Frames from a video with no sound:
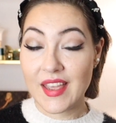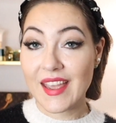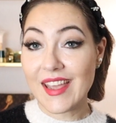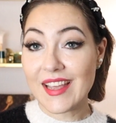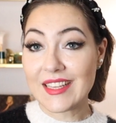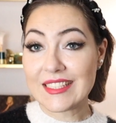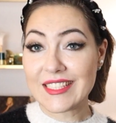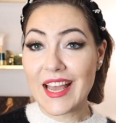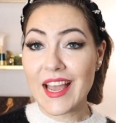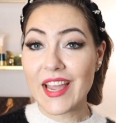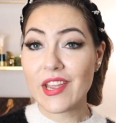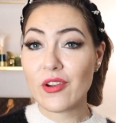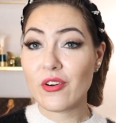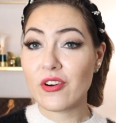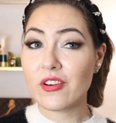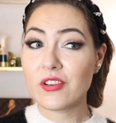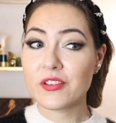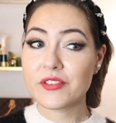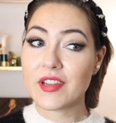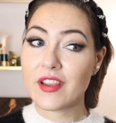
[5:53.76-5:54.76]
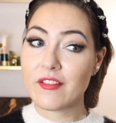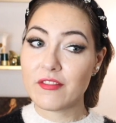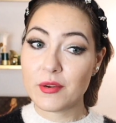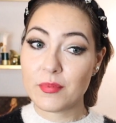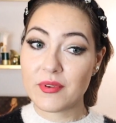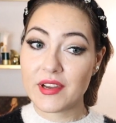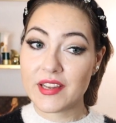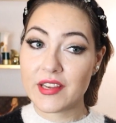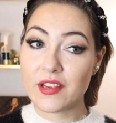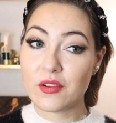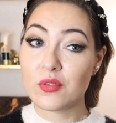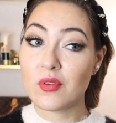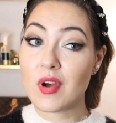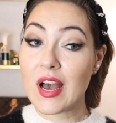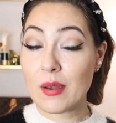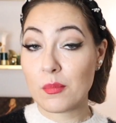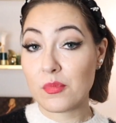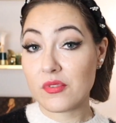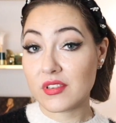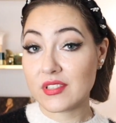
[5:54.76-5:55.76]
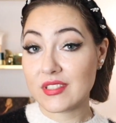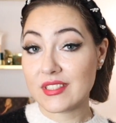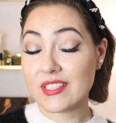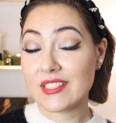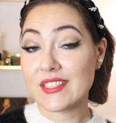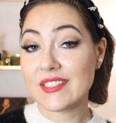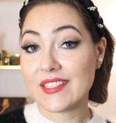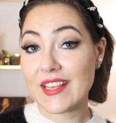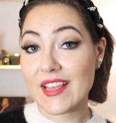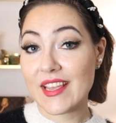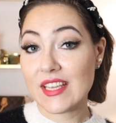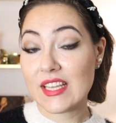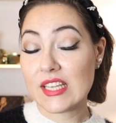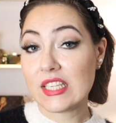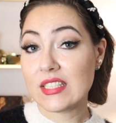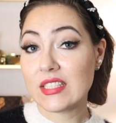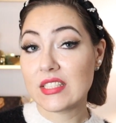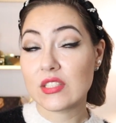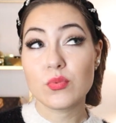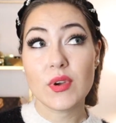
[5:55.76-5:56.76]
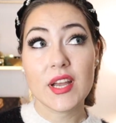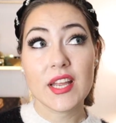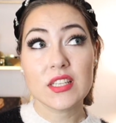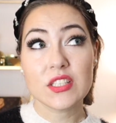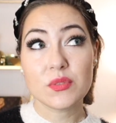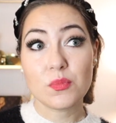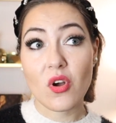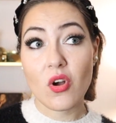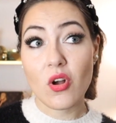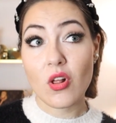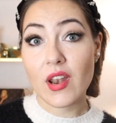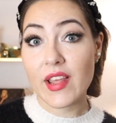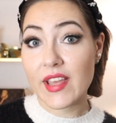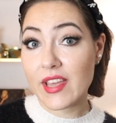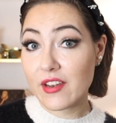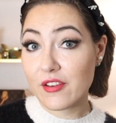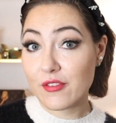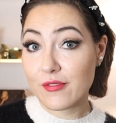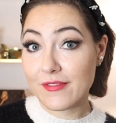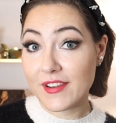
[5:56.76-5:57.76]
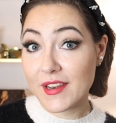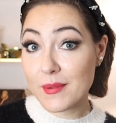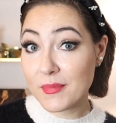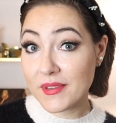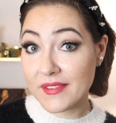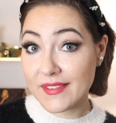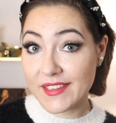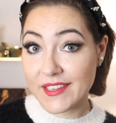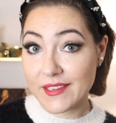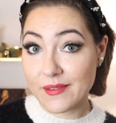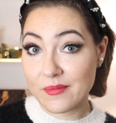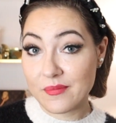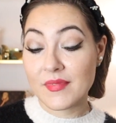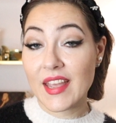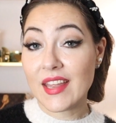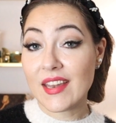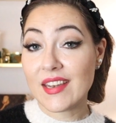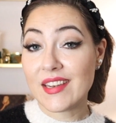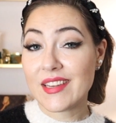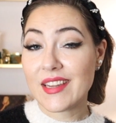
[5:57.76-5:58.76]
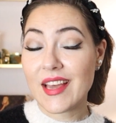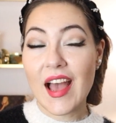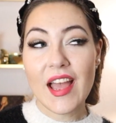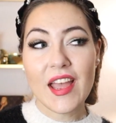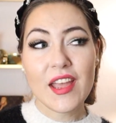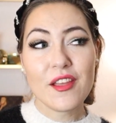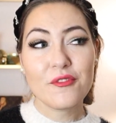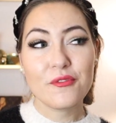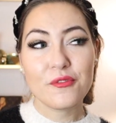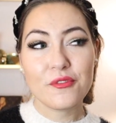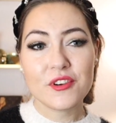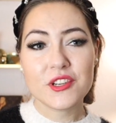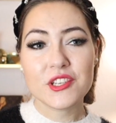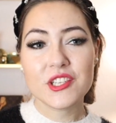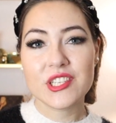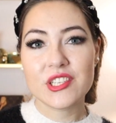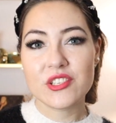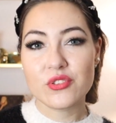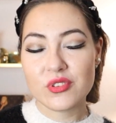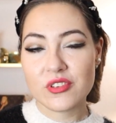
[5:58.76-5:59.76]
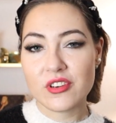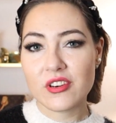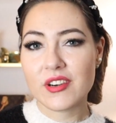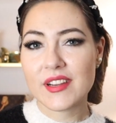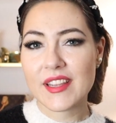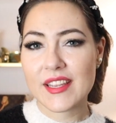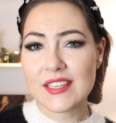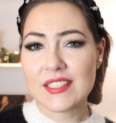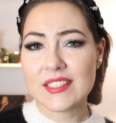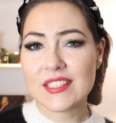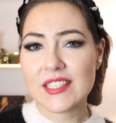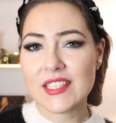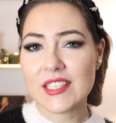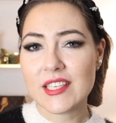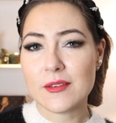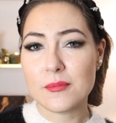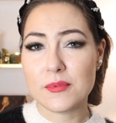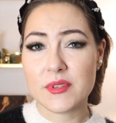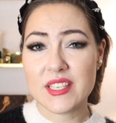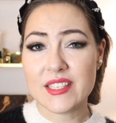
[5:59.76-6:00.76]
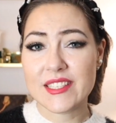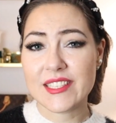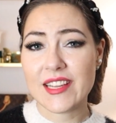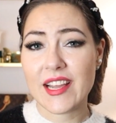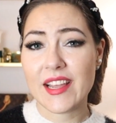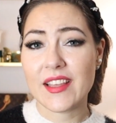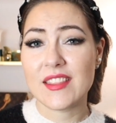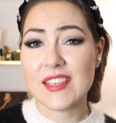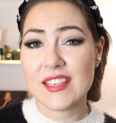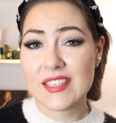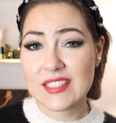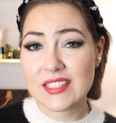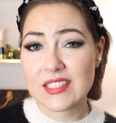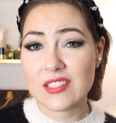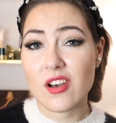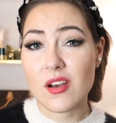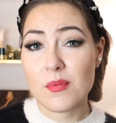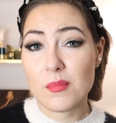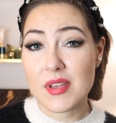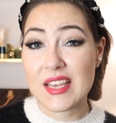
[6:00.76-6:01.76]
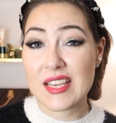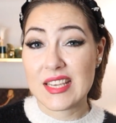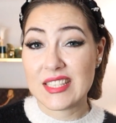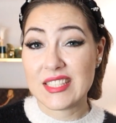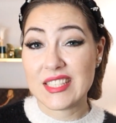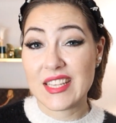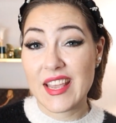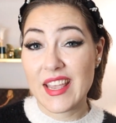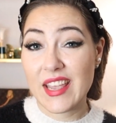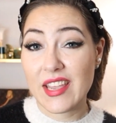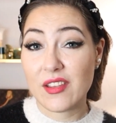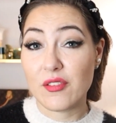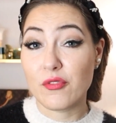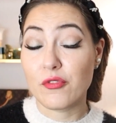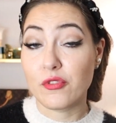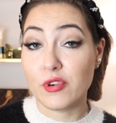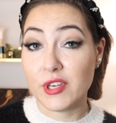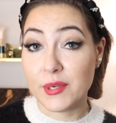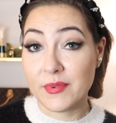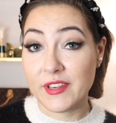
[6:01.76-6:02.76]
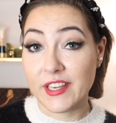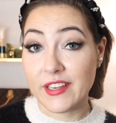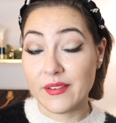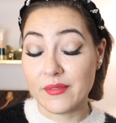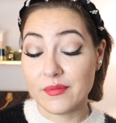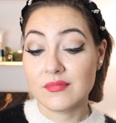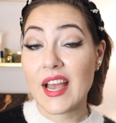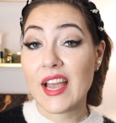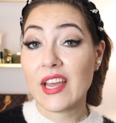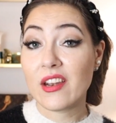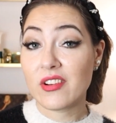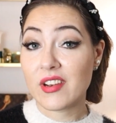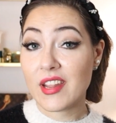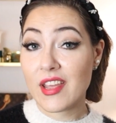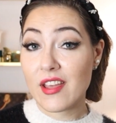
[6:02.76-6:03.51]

and I heard everybody who unboxed it say it's quite small and flimsy, and I for sure can see a piece like this come as a freebie. I don't